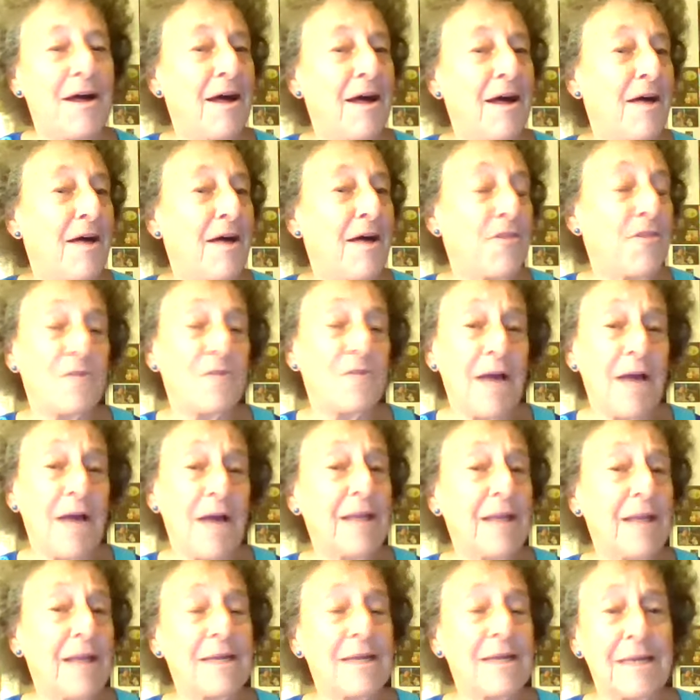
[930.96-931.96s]
the
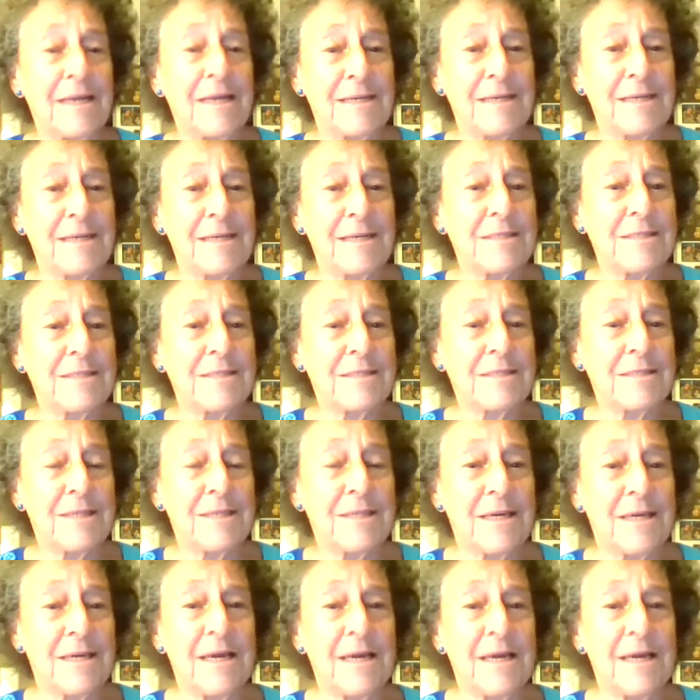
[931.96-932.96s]
reality is,
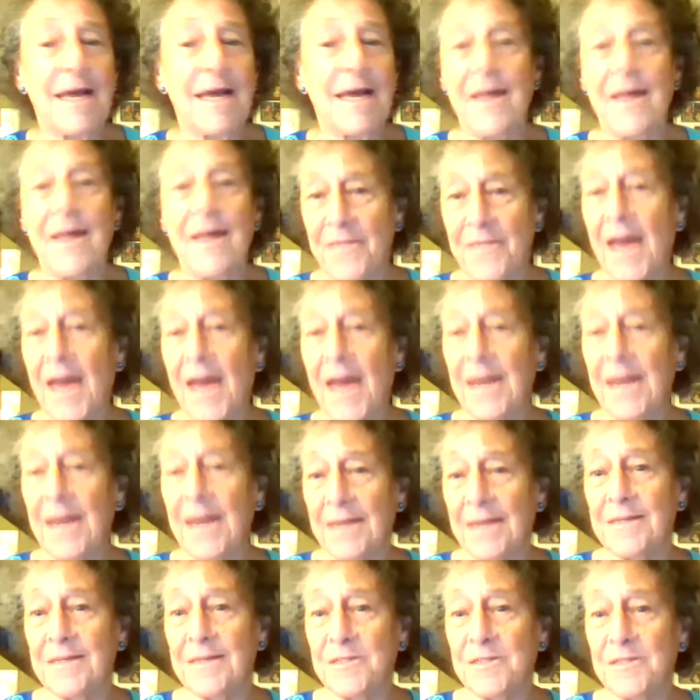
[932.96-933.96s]
that
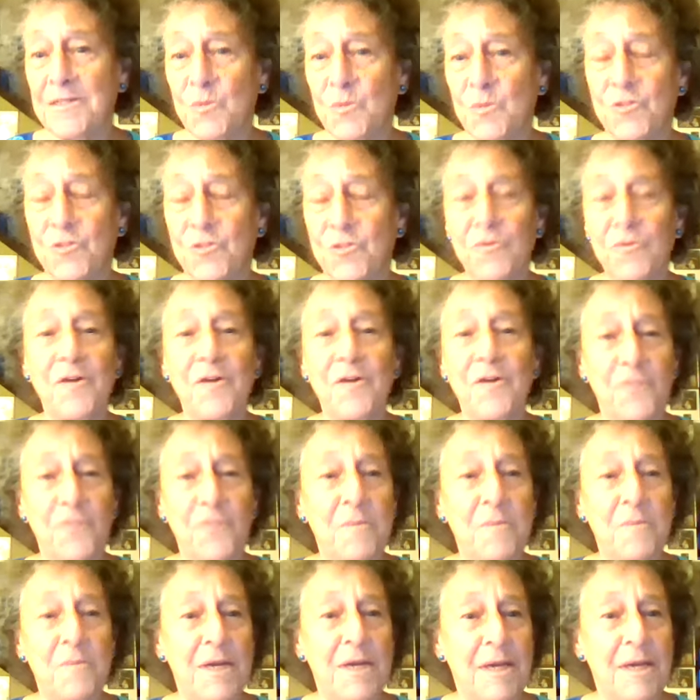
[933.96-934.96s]
is what's real for
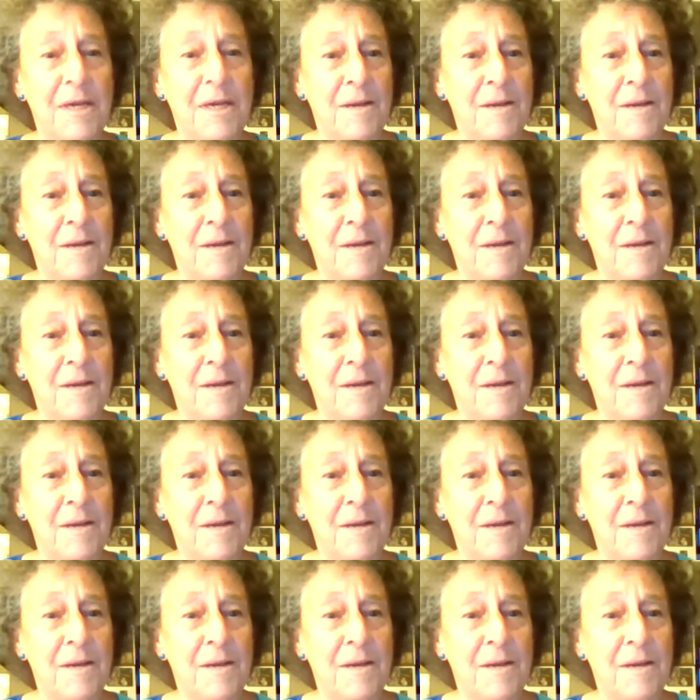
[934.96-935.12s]
me.